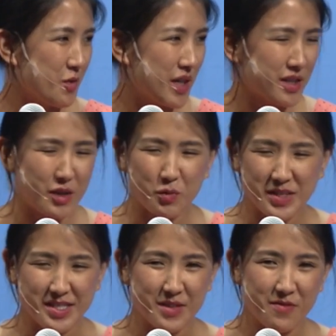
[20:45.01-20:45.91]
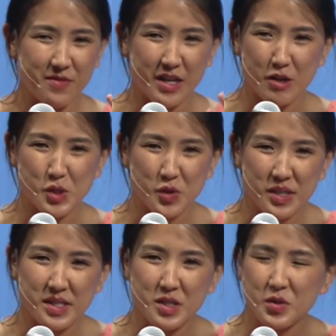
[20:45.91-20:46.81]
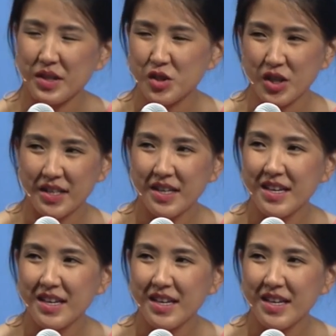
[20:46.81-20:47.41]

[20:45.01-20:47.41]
Like we need to fit our stories into an agenda?"